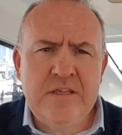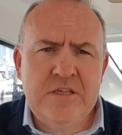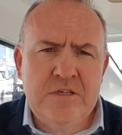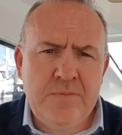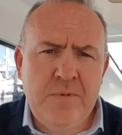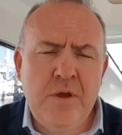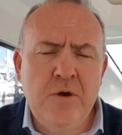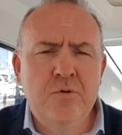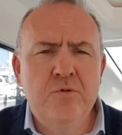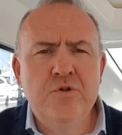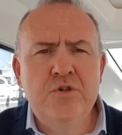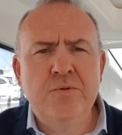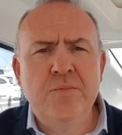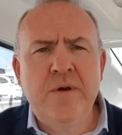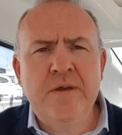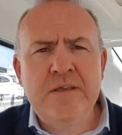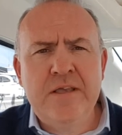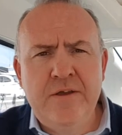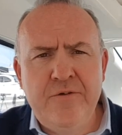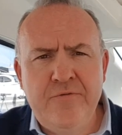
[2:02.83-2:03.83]
get smells, you
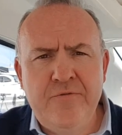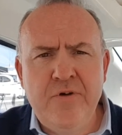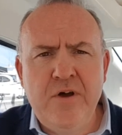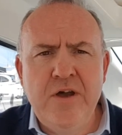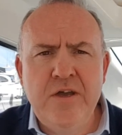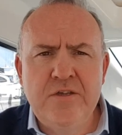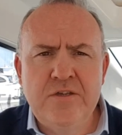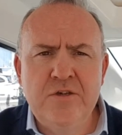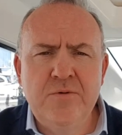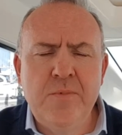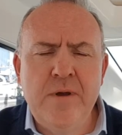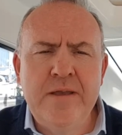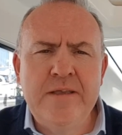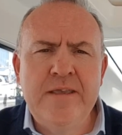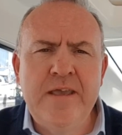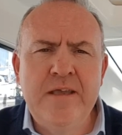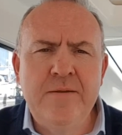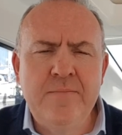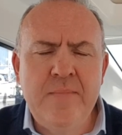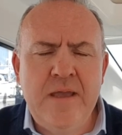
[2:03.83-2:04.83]
might get fires, you
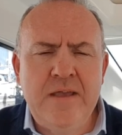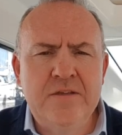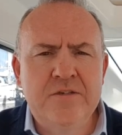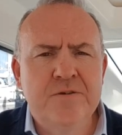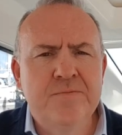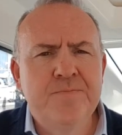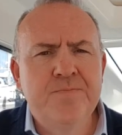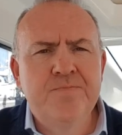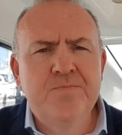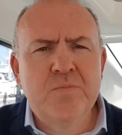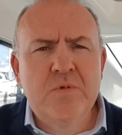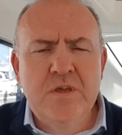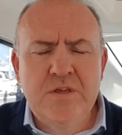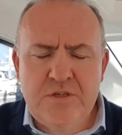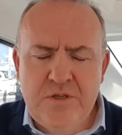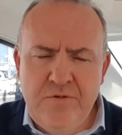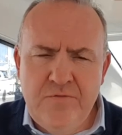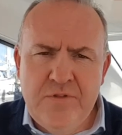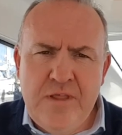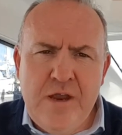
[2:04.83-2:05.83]
might get mess.
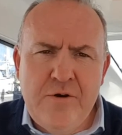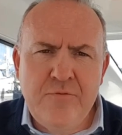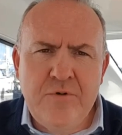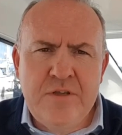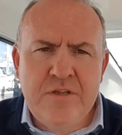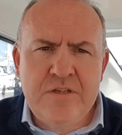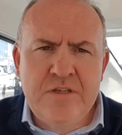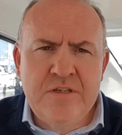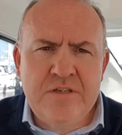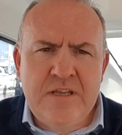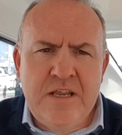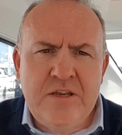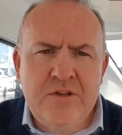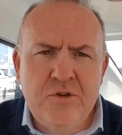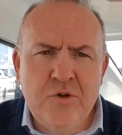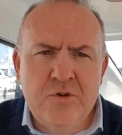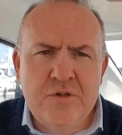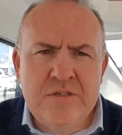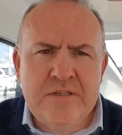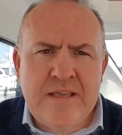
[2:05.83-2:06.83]
And so for that reason
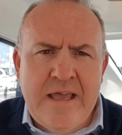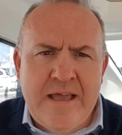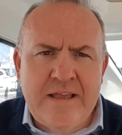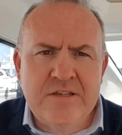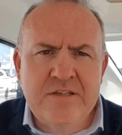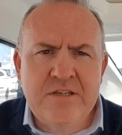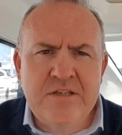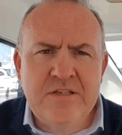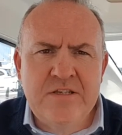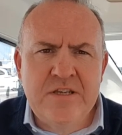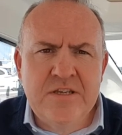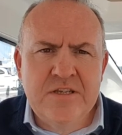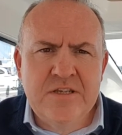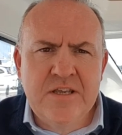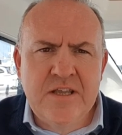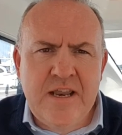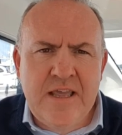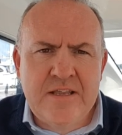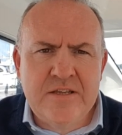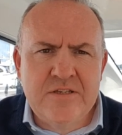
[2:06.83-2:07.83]
Zendog's gas is
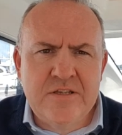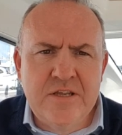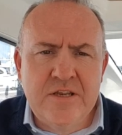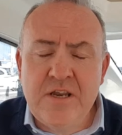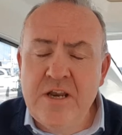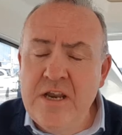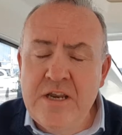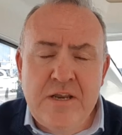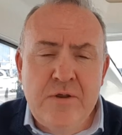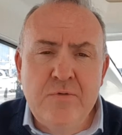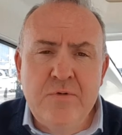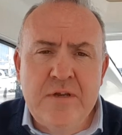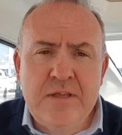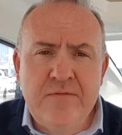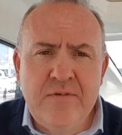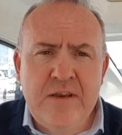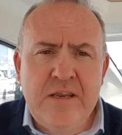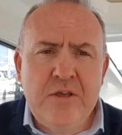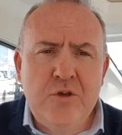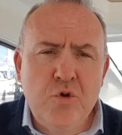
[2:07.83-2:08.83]
disconnected, and I don't
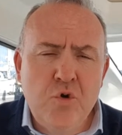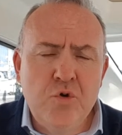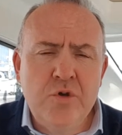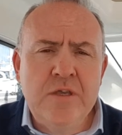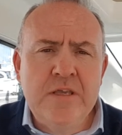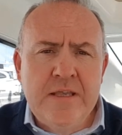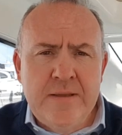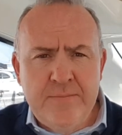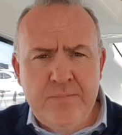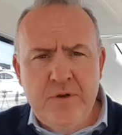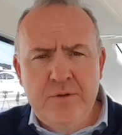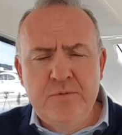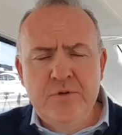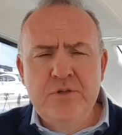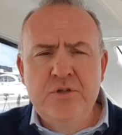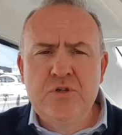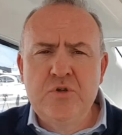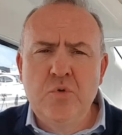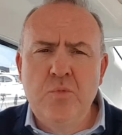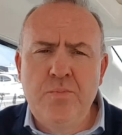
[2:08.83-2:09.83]
leave any cooking
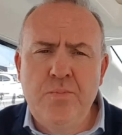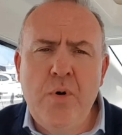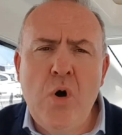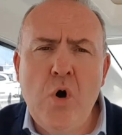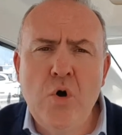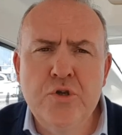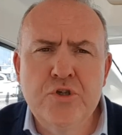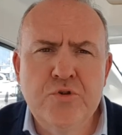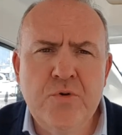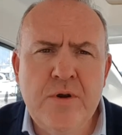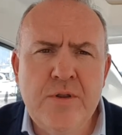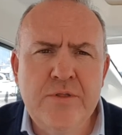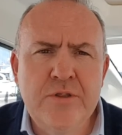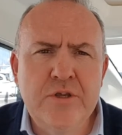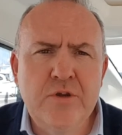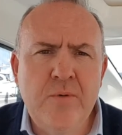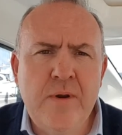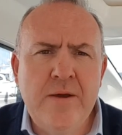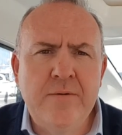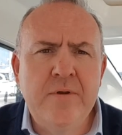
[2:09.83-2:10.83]
implements or pots or
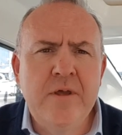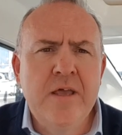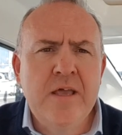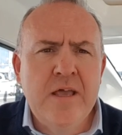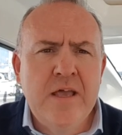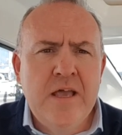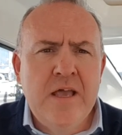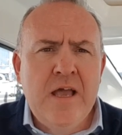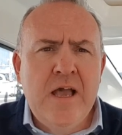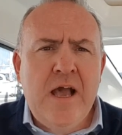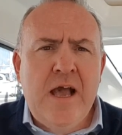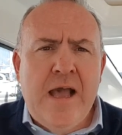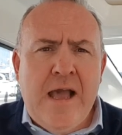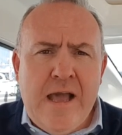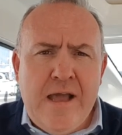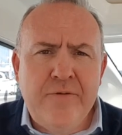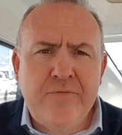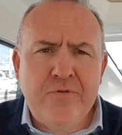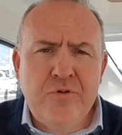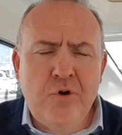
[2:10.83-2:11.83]
anything around. I
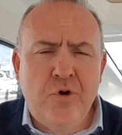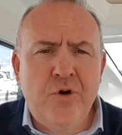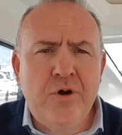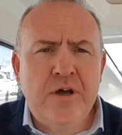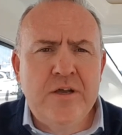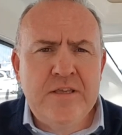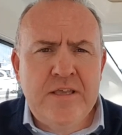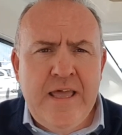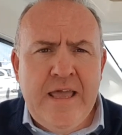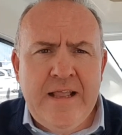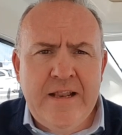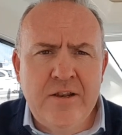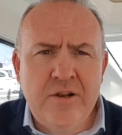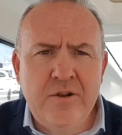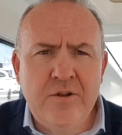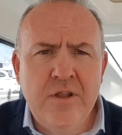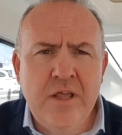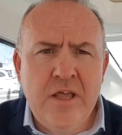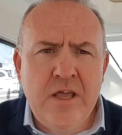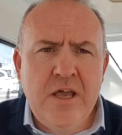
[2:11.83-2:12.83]
have got a
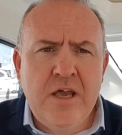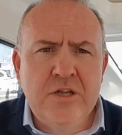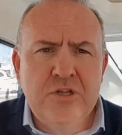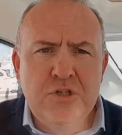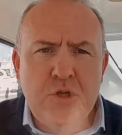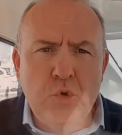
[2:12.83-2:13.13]
kettle, a